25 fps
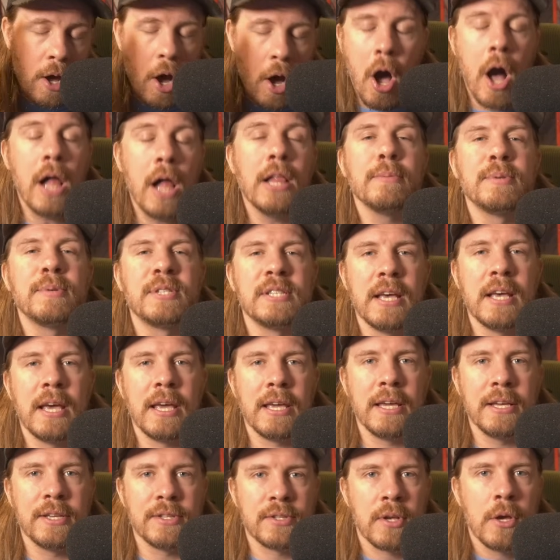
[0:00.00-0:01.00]
All I'm
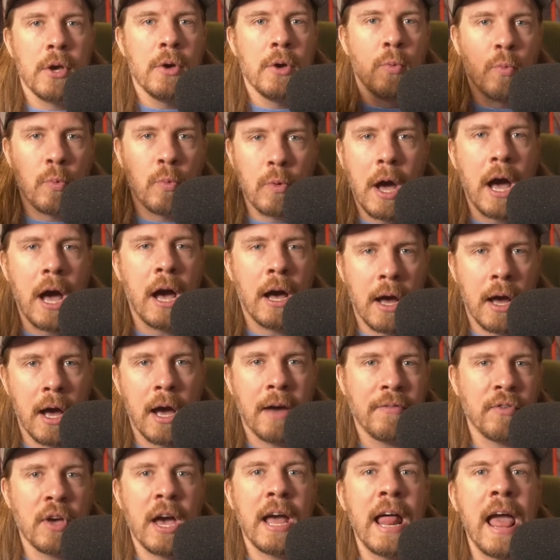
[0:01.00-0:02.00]
saying is,
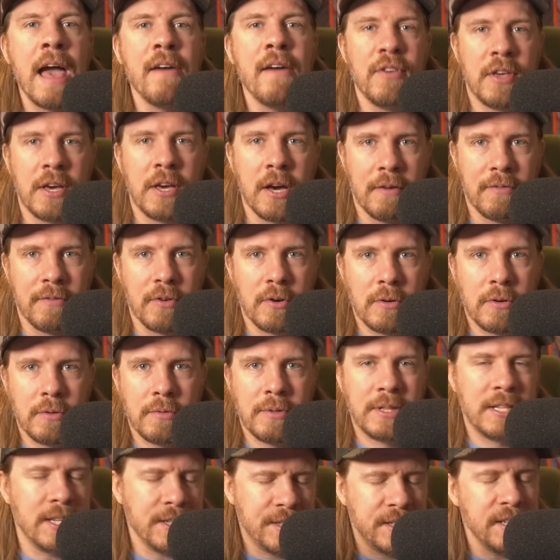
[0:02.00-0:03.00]
I've got heavy covered.
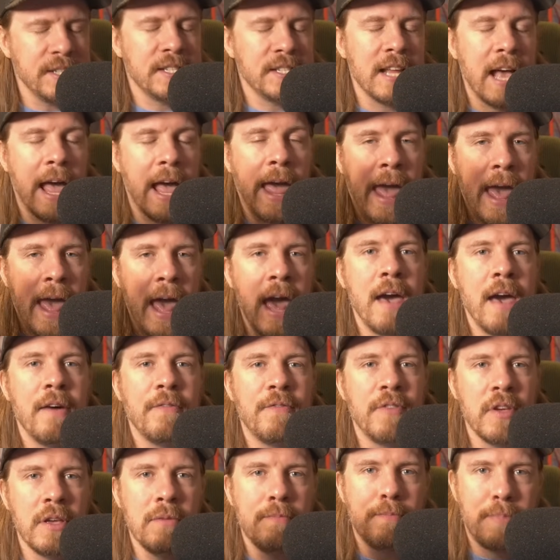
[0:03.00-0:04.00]
This isn't a
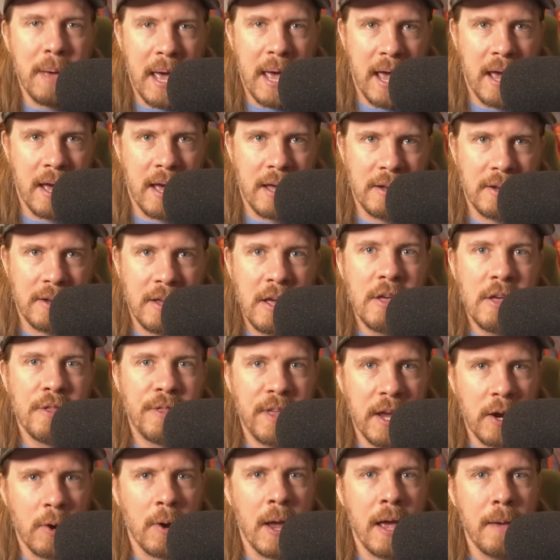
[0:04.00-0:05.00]
heavy band.
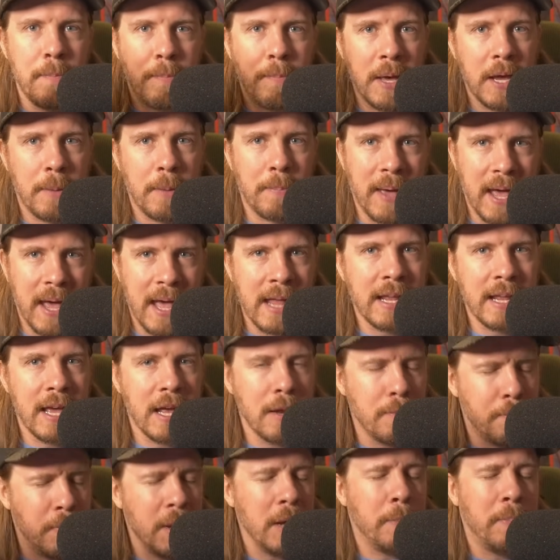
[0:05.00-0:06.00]
They're a big band,
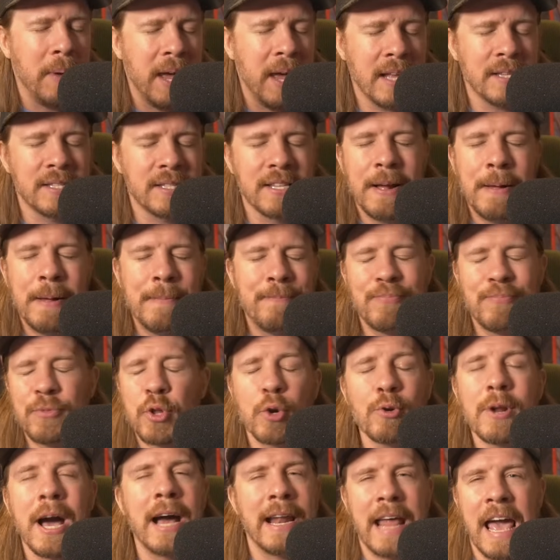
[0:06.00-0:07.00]
and big bands
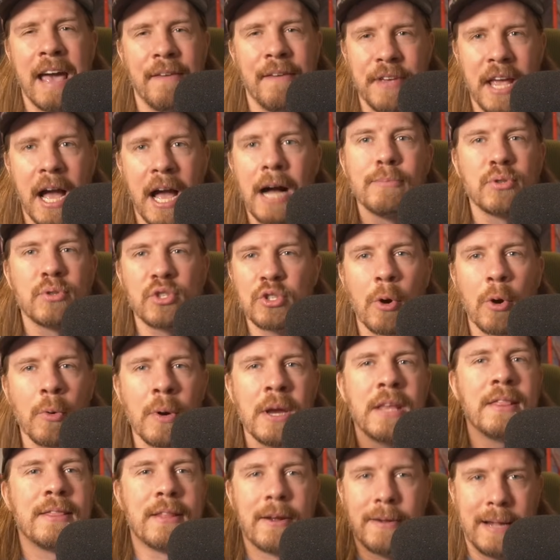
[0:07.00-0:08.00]
They're not heavy. I'm
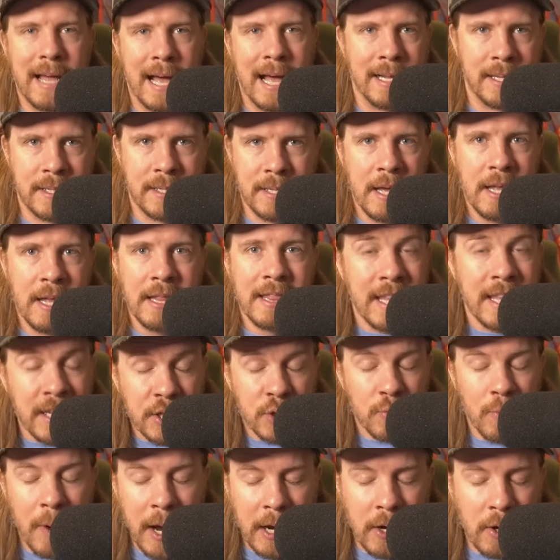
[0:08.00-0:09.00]
sorry, they're not.
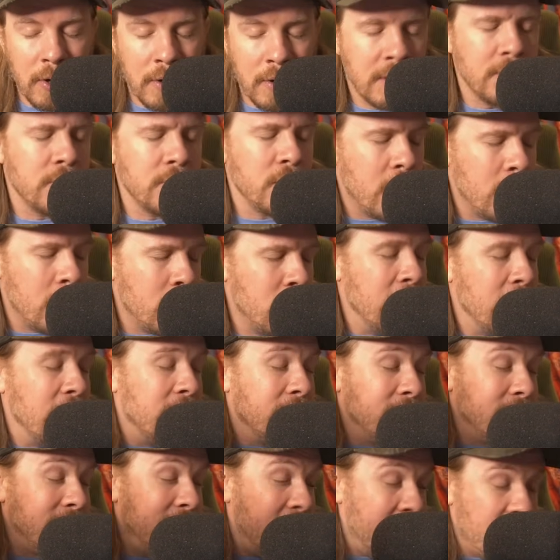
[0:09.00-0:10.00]
This record, though,
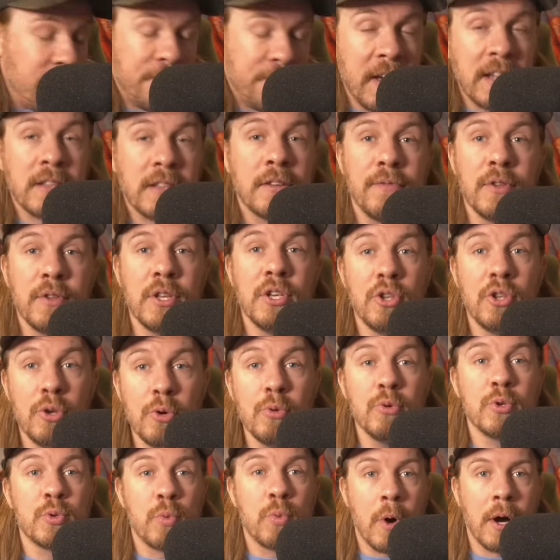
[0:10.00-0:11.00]
they effectively
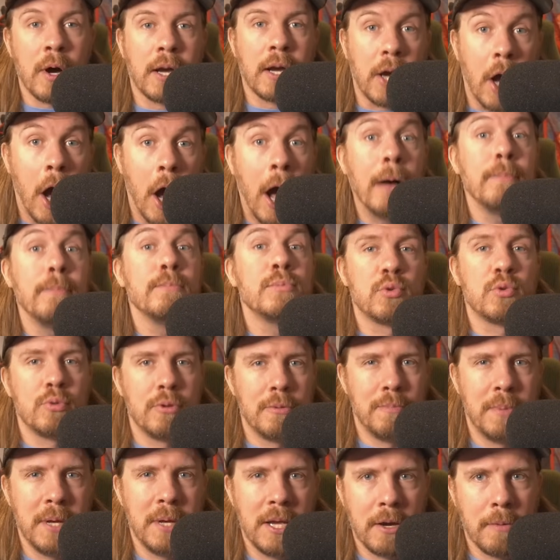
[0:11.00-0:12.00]
use what comes
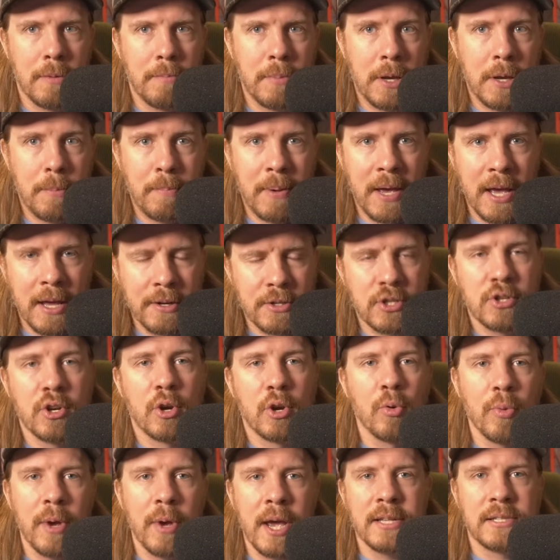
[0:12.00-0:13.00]
with being a big band to
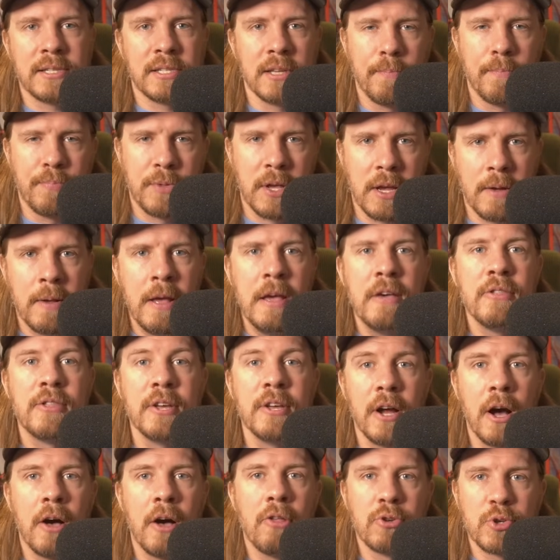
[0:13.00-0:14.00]
create something that
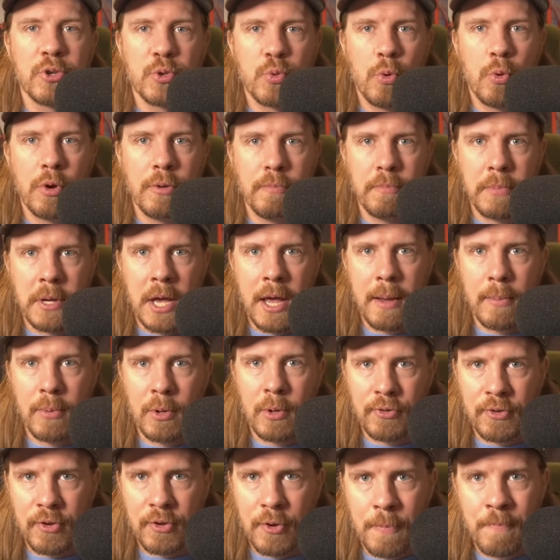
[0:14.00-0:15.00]
others wouldn't be able
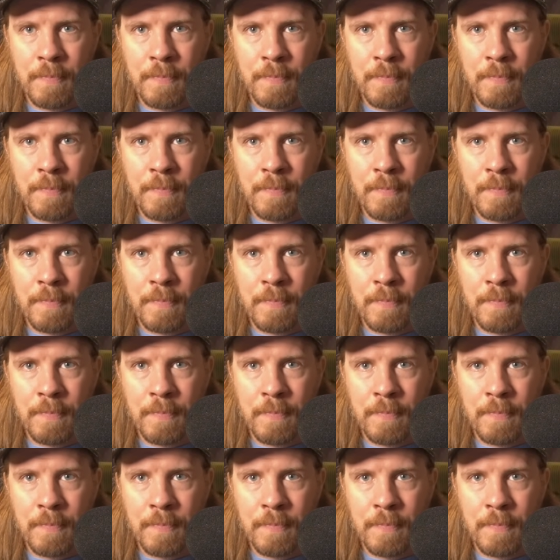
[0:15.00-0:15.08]
to.